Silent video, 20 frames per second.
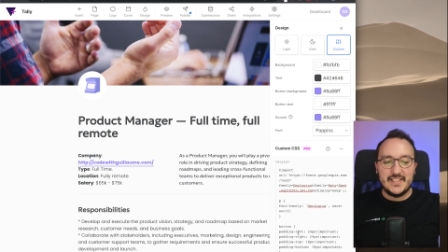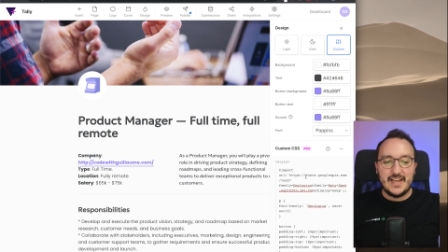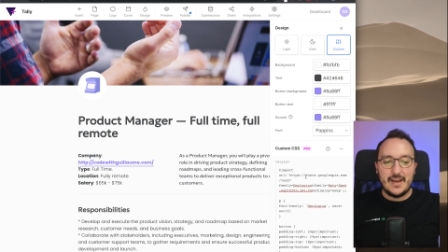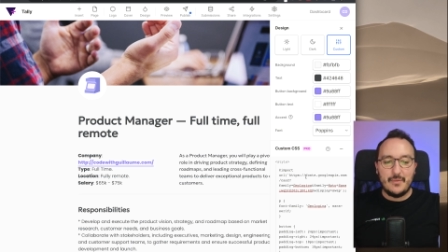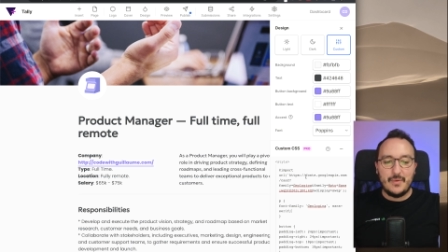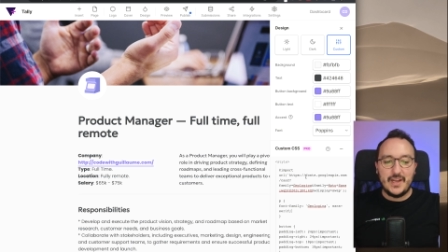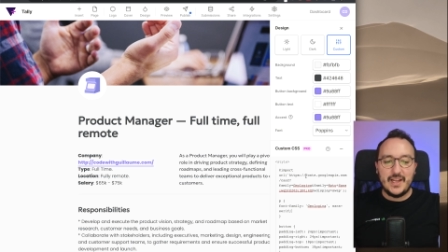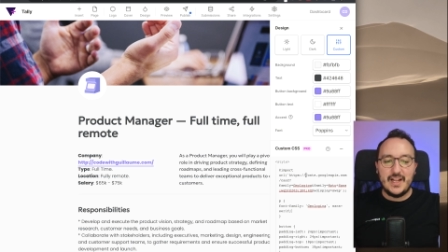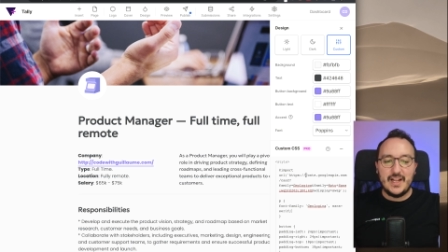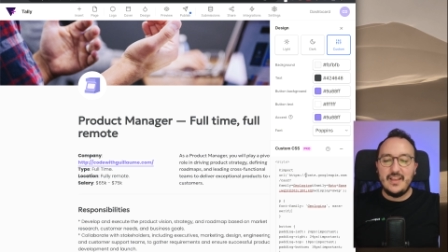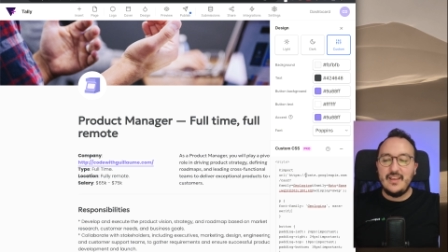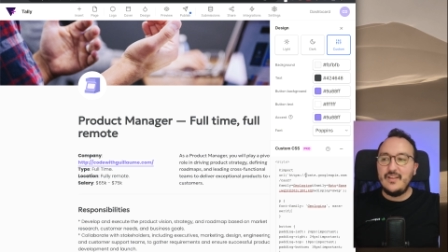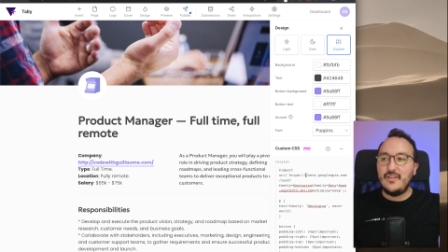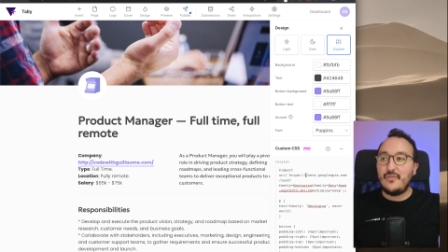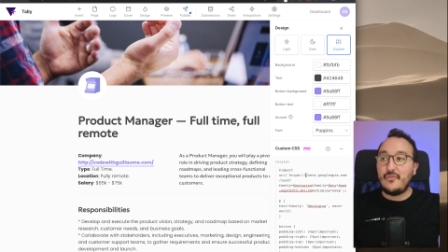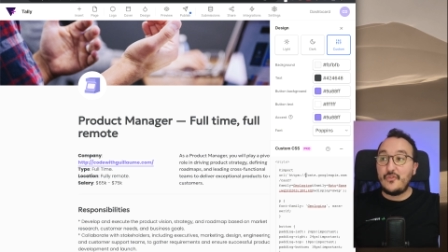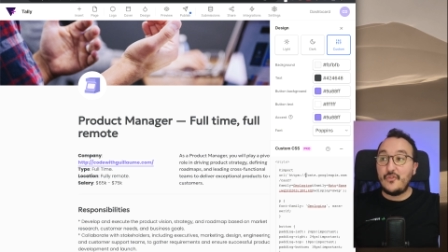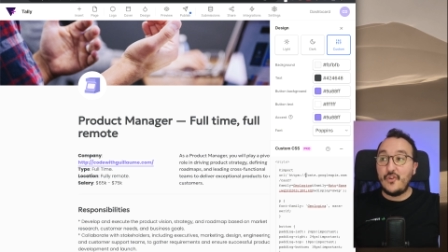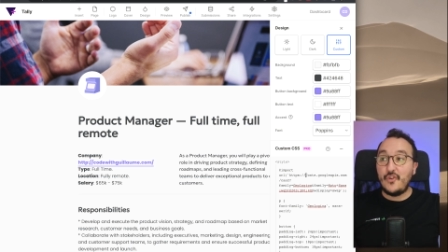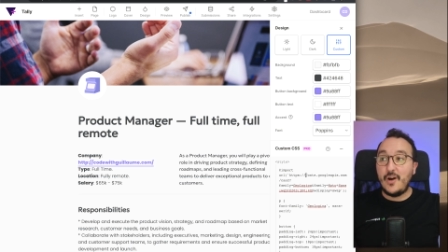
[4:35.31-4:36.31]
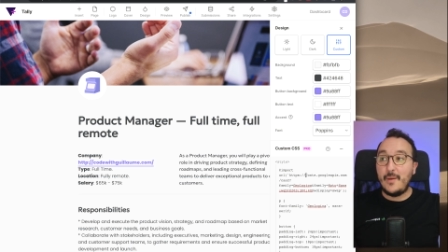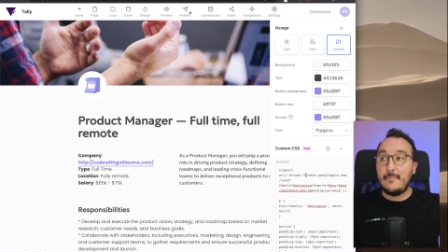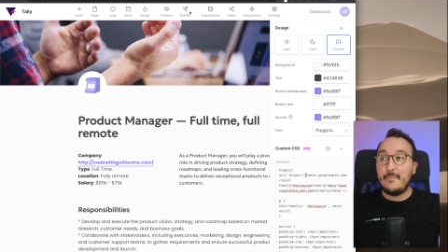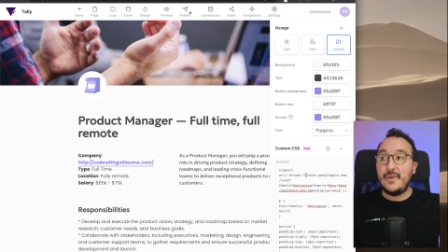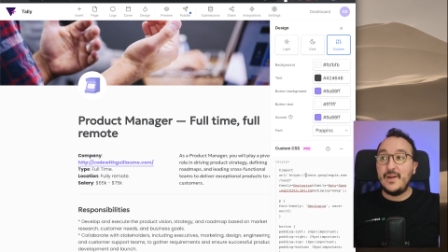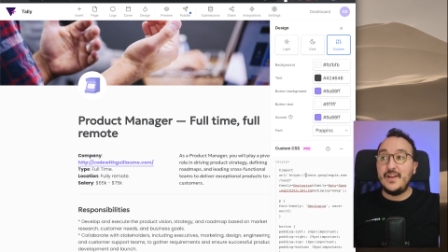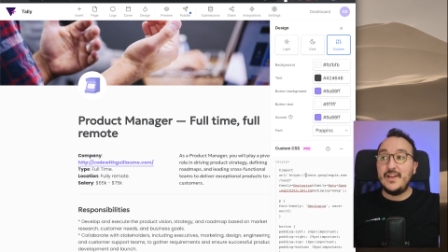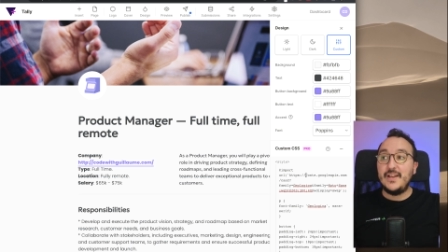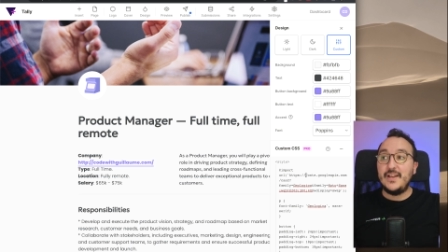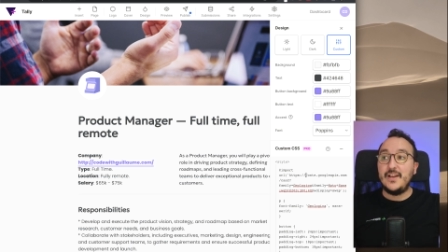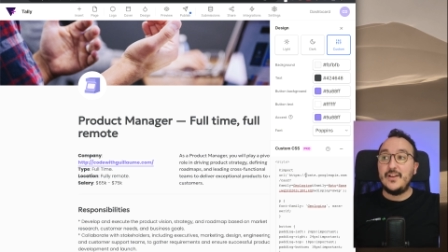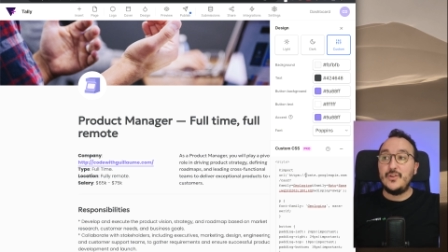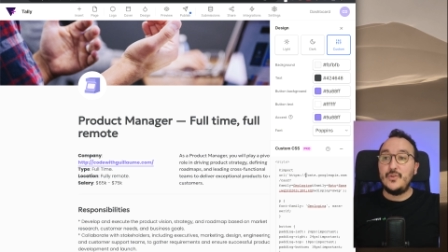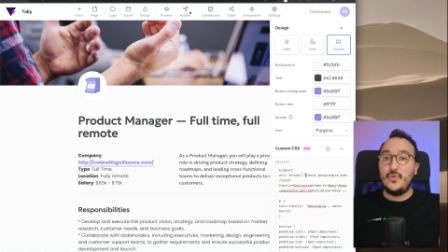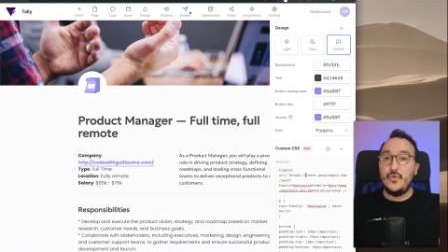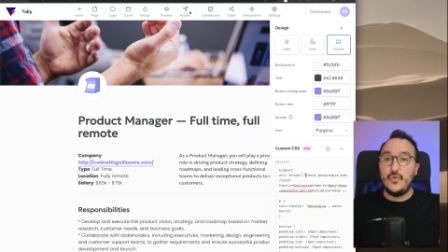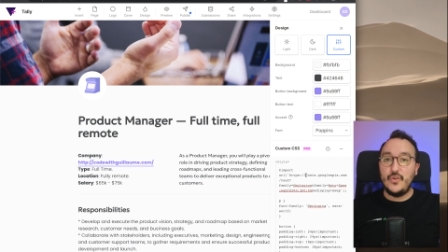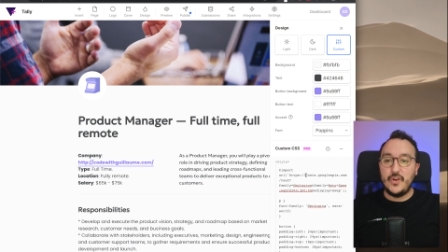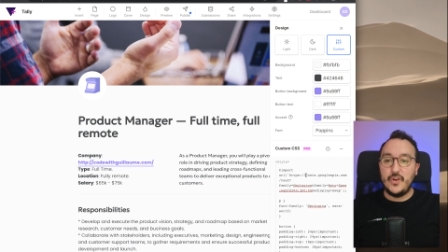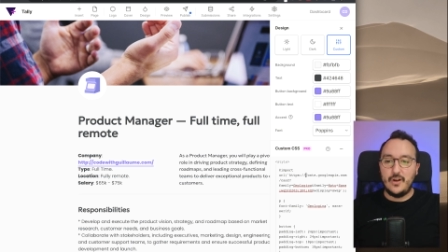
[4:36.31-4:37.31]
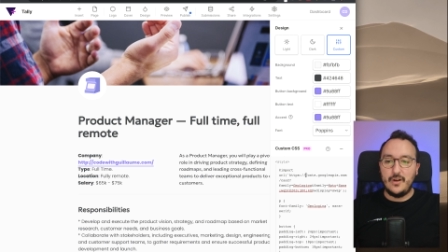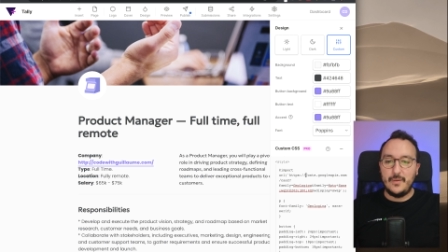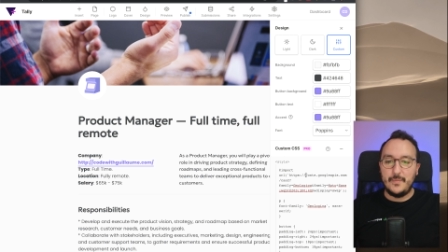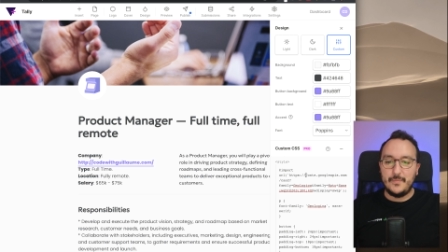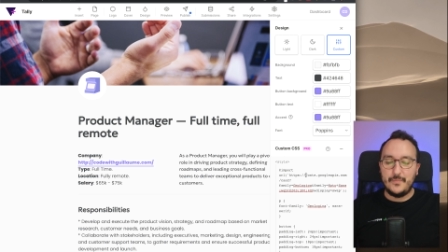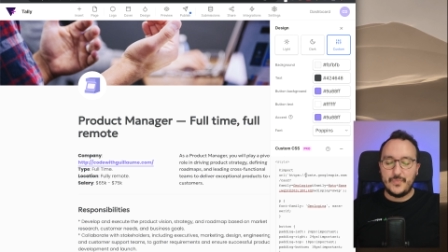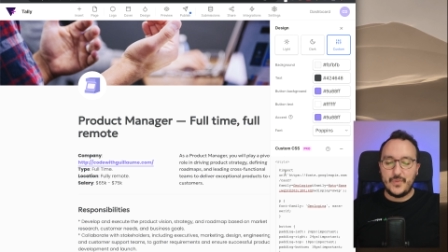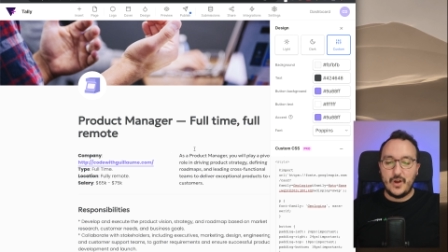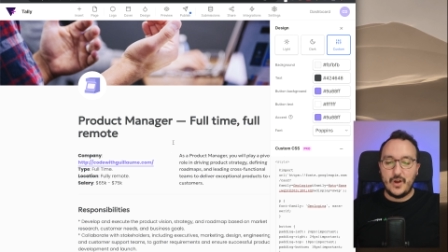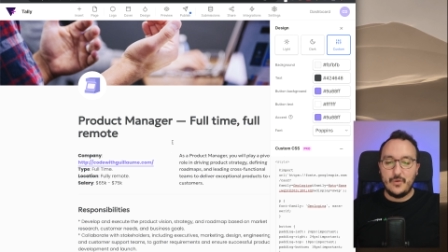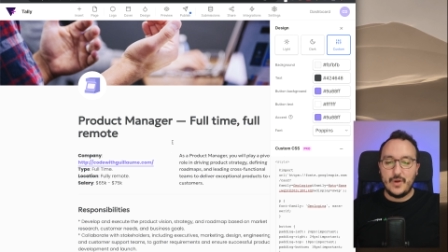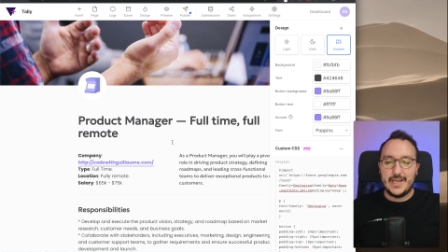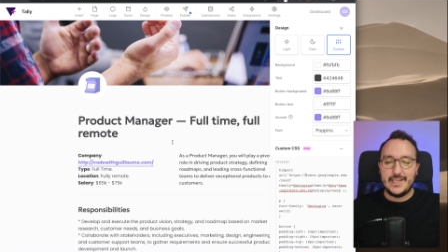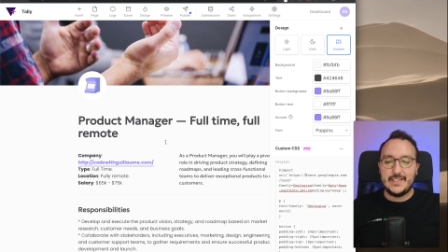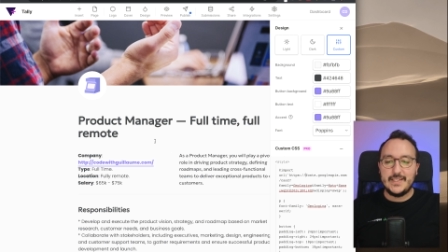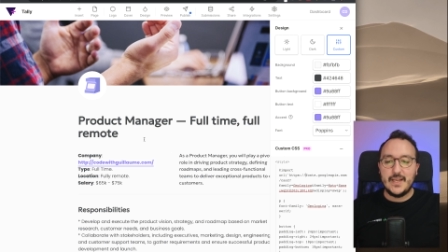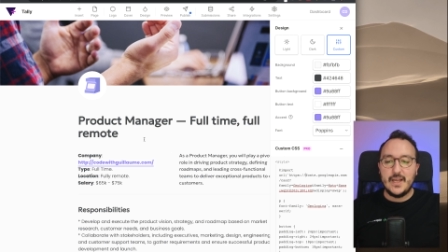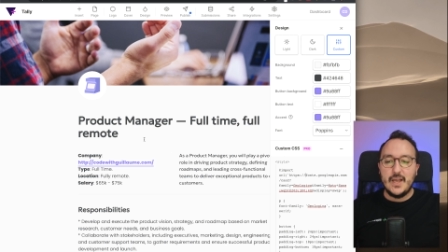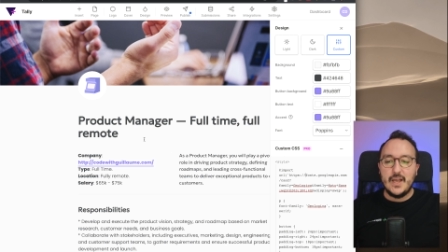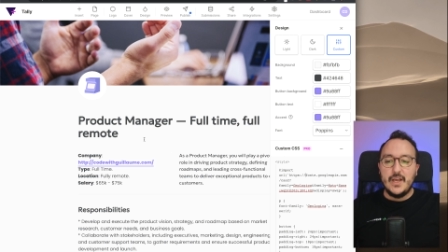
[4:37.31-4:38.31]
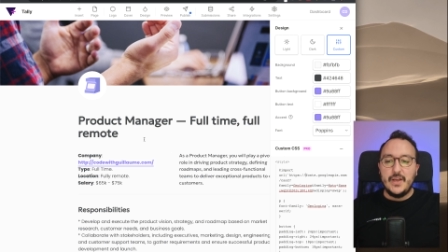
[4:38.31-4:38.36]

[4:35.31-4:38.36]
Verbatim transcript: directly from Google. All right.